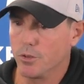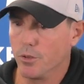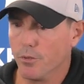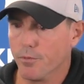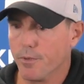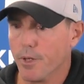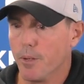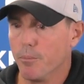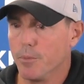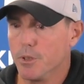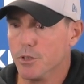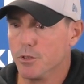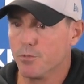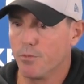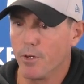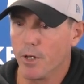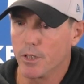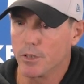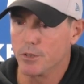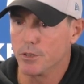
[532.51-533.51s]
So if that means
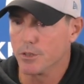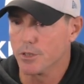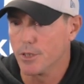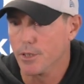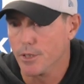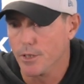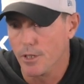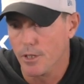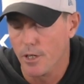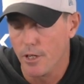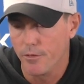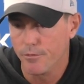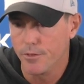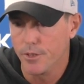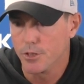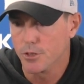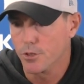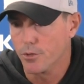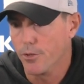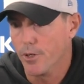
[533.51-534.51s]
Fox is kicking off,
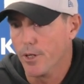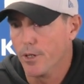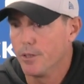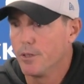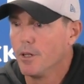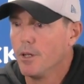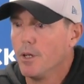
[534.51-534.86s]
that's great.